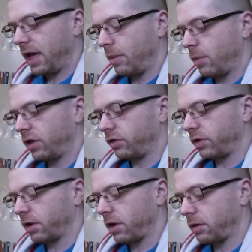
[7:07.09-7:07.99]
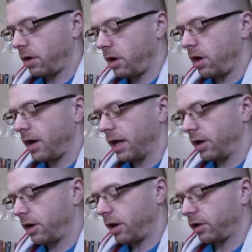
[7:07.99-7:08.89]
in which the law
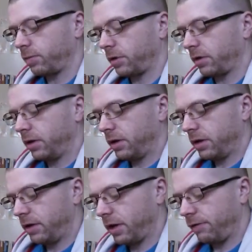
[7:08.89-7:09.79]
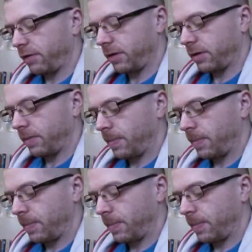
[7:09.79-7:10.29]
and gospel differ.